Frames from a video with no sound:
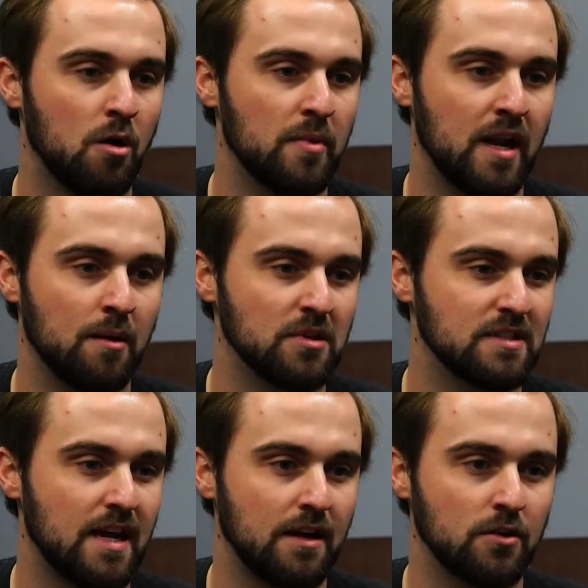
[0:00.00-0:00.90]
Being able
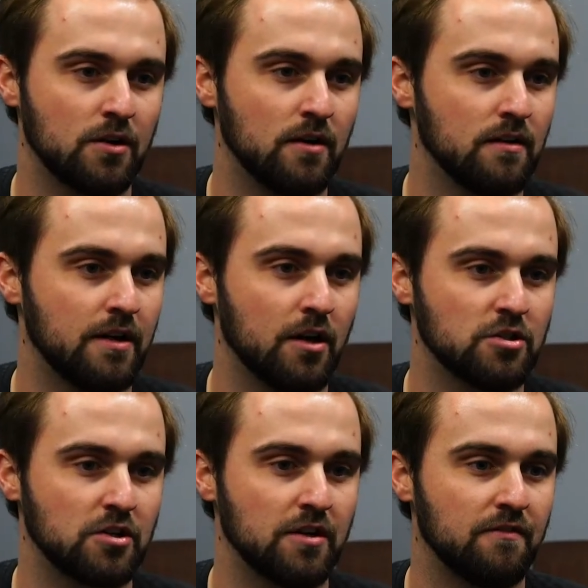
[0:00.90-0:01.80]
to tailor, you know,
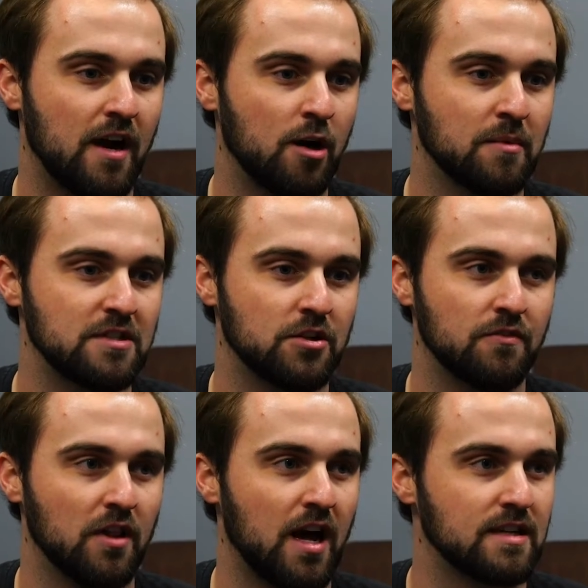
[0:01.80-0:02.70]
certain environments,
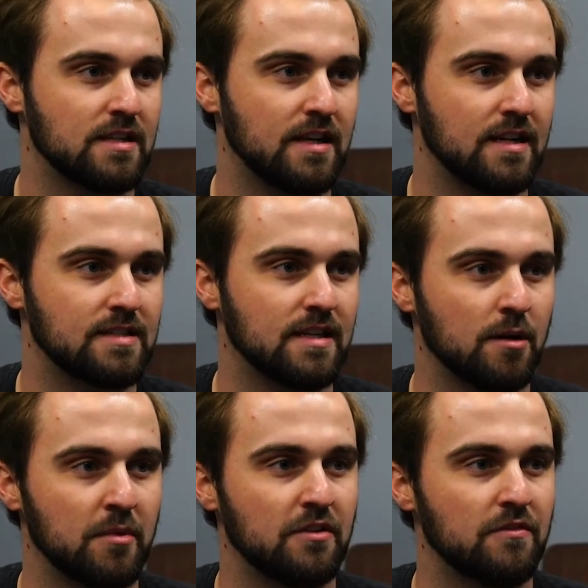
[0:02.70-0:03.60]
certain velocity days to
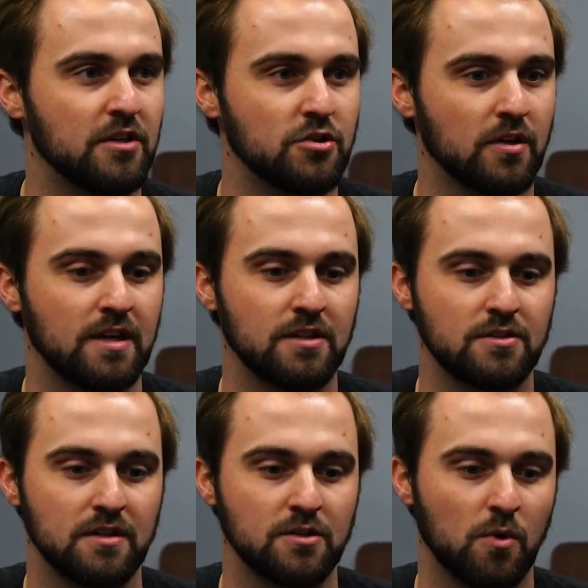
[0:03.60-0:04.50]
them individually
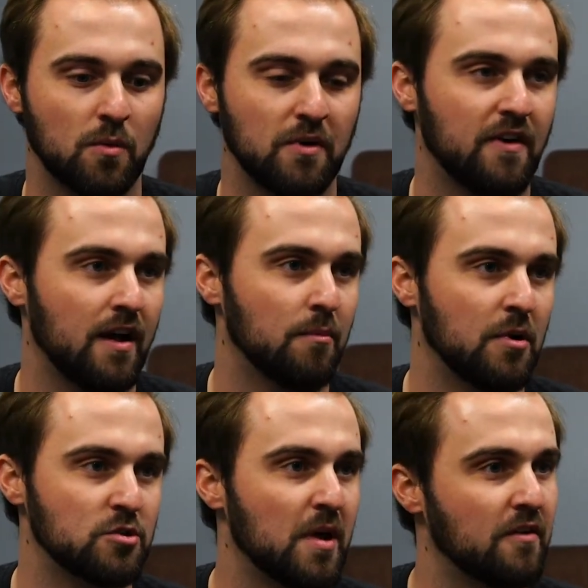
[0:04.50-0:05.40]
is where we find the
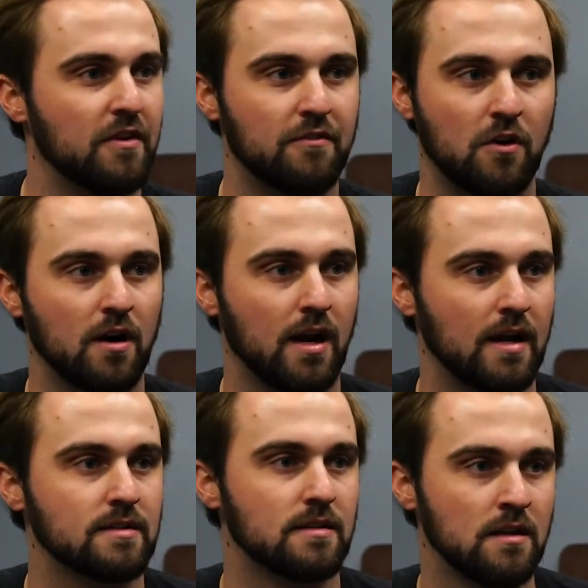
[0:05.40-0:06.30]
most benefit for our
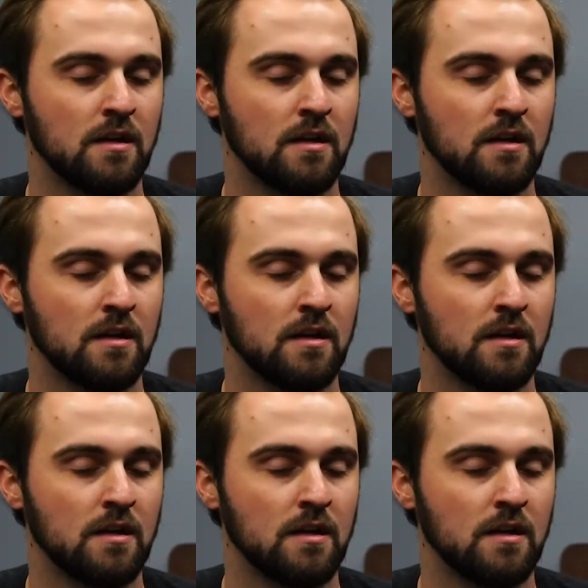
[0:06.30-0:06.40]
guys.